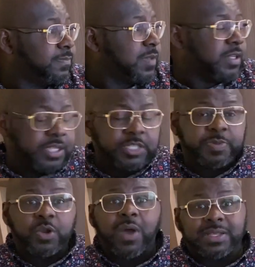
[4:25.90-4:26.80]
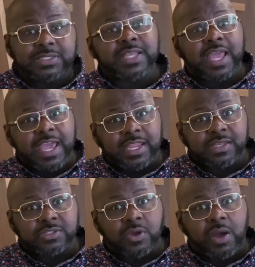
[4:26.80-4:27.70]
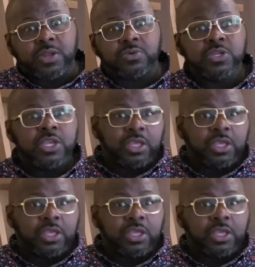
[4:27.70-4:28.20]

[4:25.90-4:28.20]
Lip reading: Now it's been a while since I had it, so I don't.